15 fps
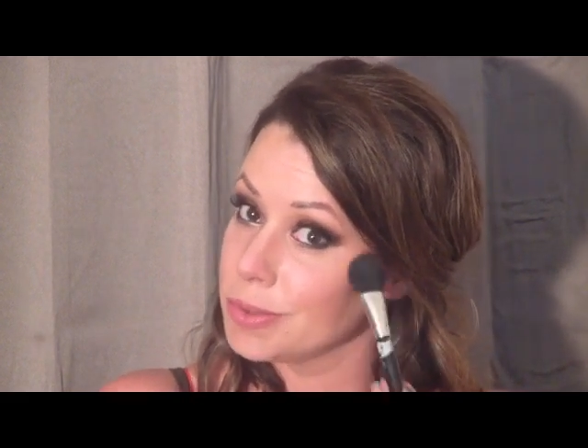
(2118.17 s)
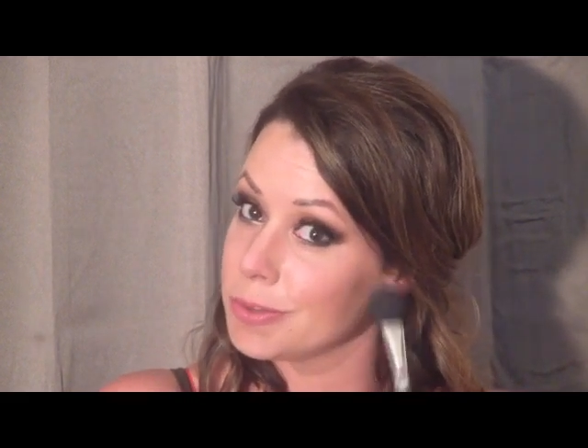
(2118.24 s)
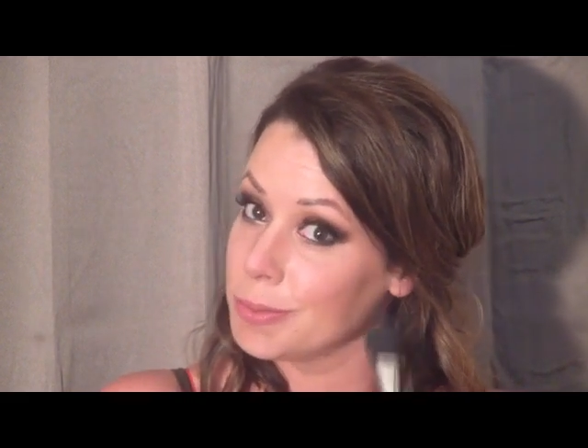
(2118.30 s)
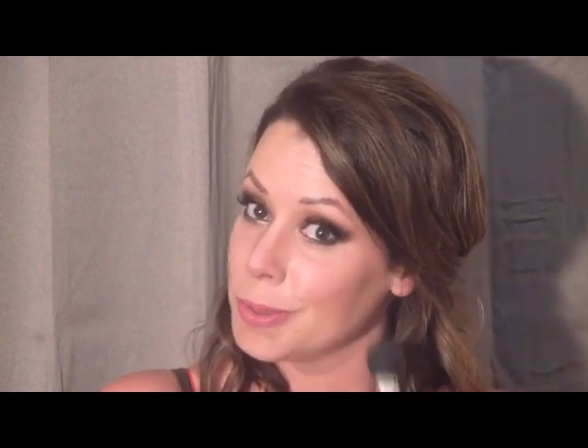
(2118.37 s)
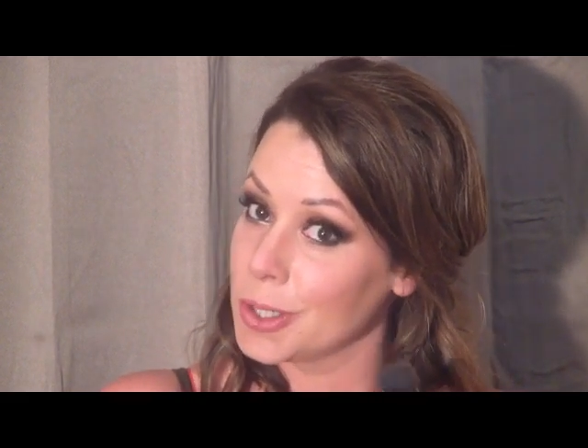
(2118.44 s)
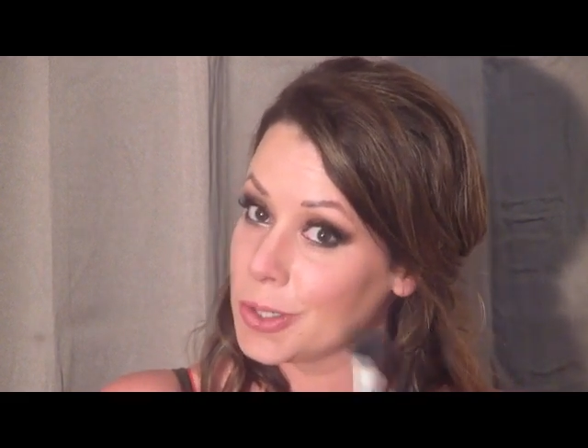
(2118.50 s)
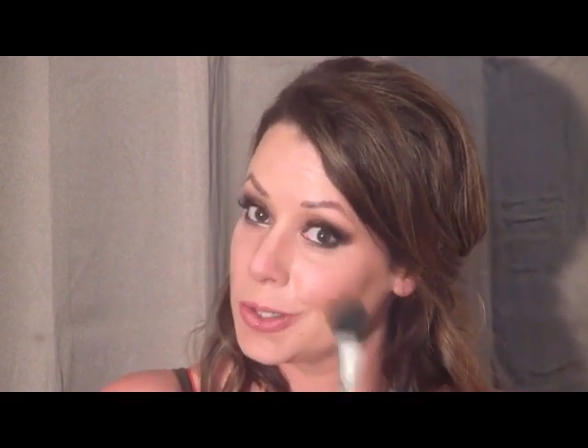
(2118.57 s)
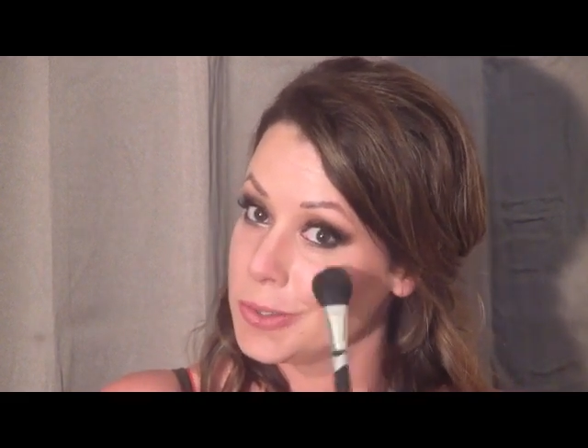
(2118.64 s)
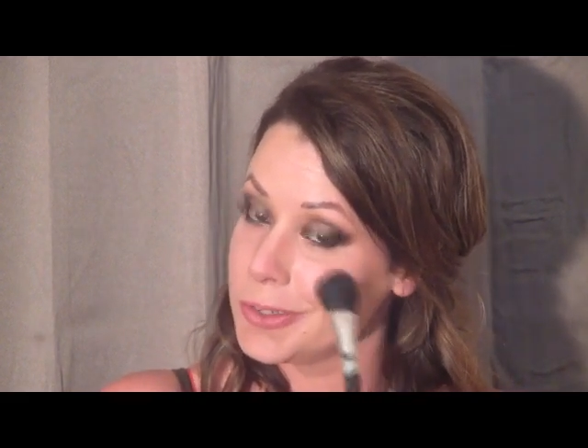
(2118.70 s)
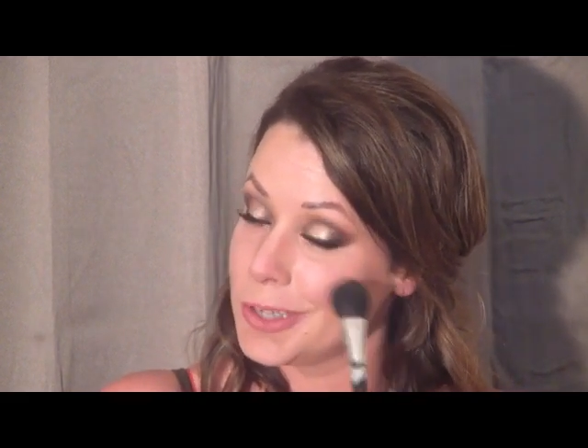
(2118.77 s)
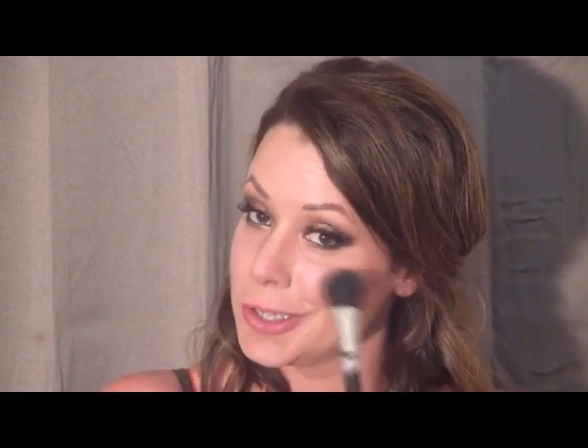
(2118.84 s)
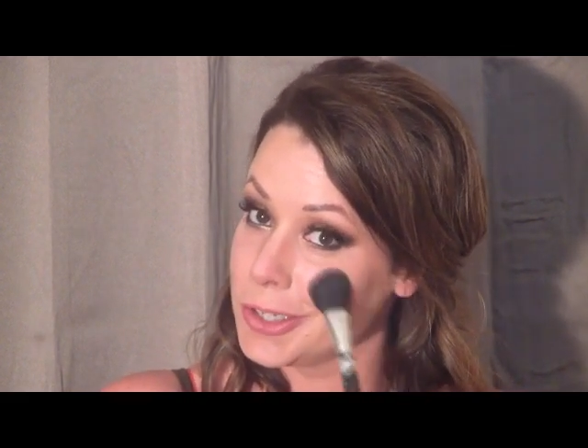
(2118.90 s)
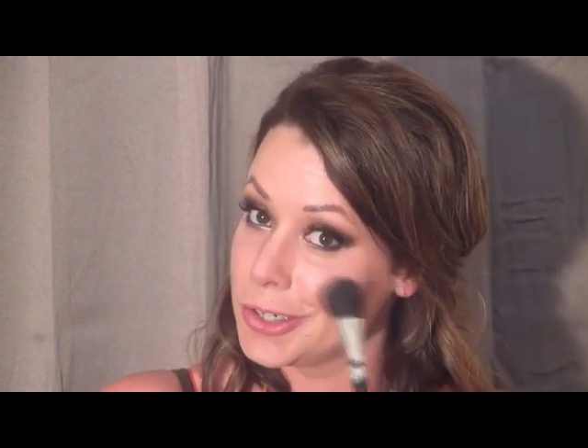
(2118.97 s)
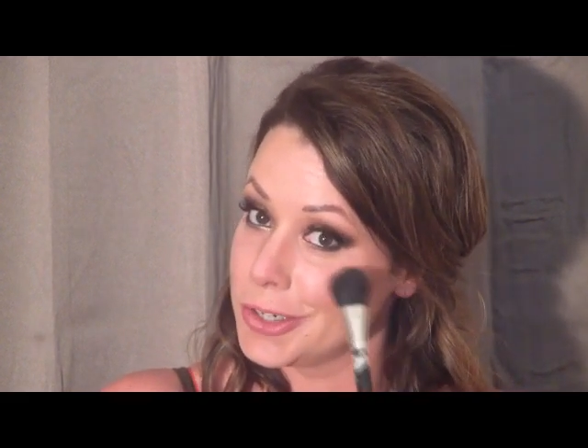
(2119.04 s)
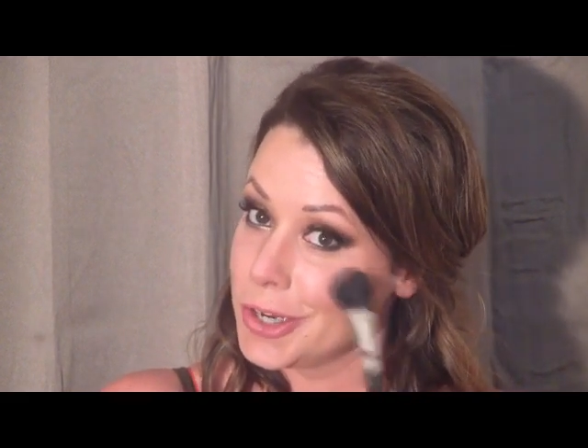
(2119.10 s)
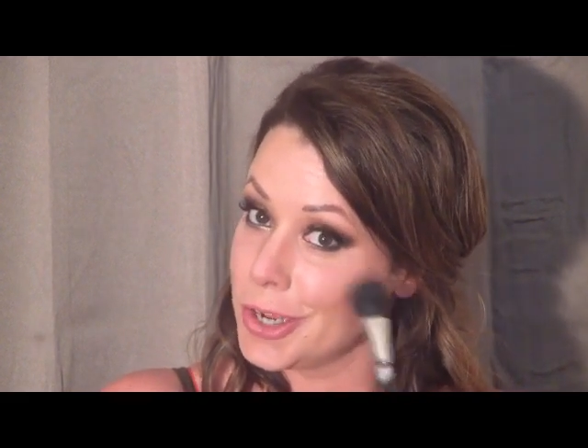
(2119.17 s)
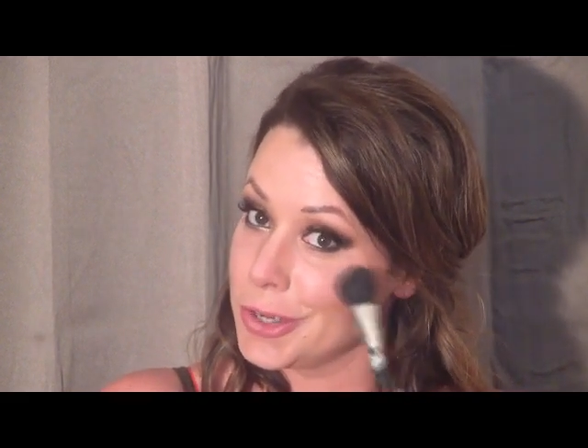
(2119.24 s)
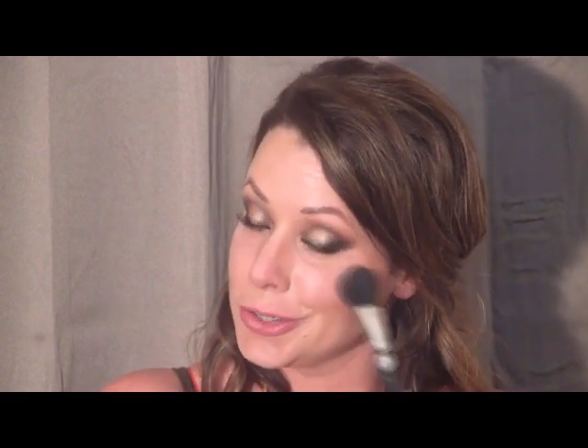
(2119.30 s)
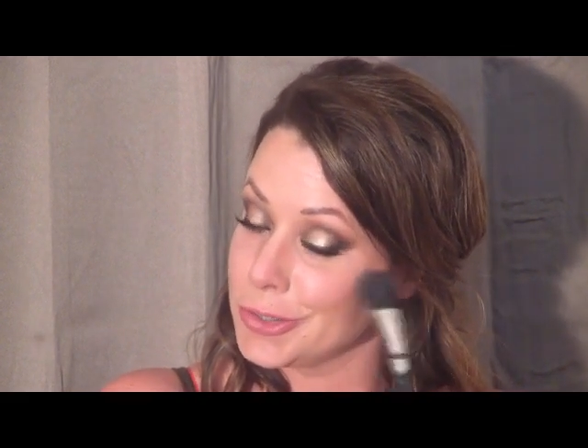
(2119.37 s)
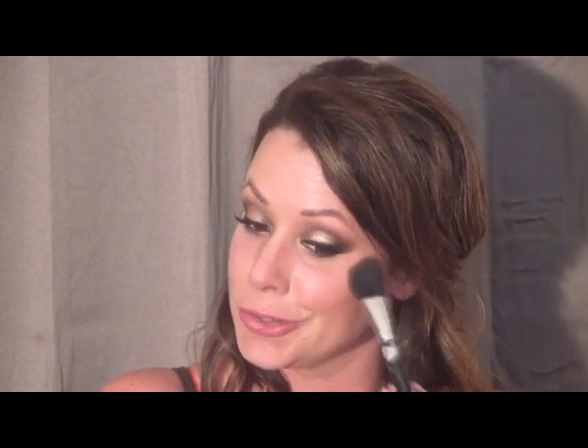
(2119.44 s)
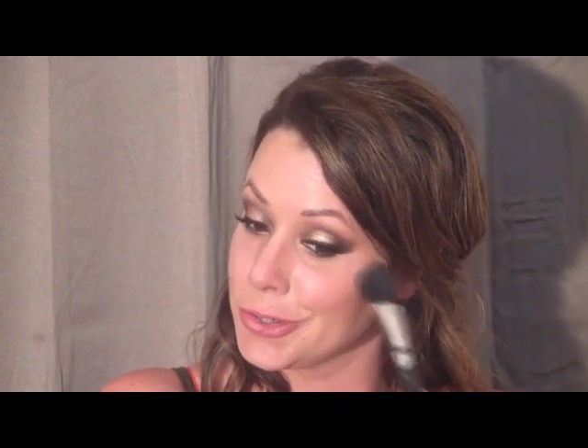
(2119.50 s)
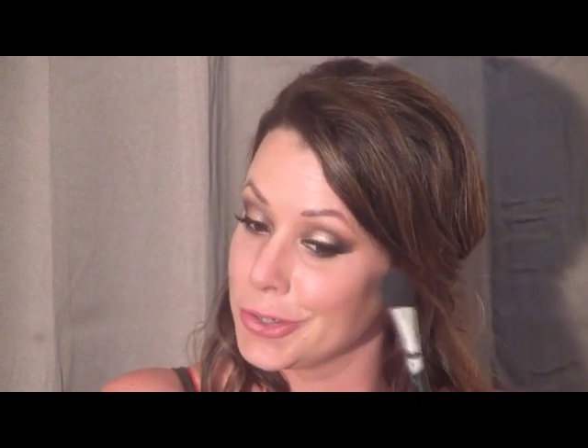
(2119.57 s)
sparkles on there
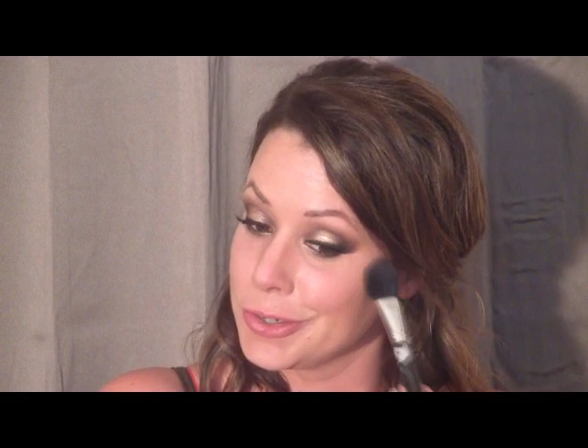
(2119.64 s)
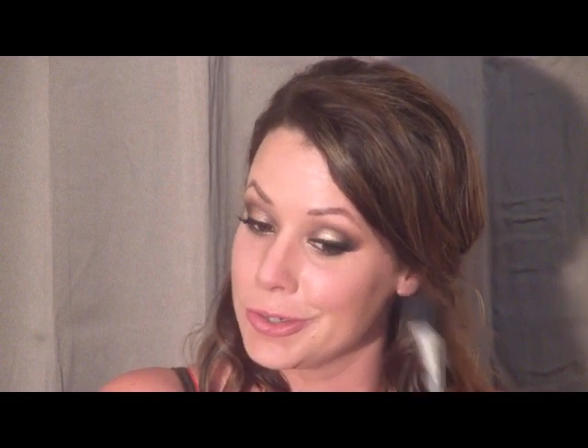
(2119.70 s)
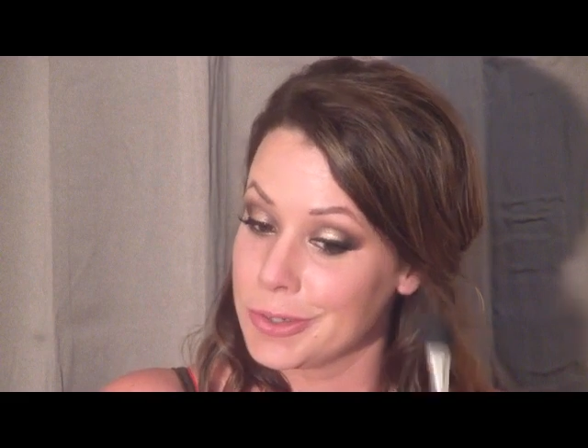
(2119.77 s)
next.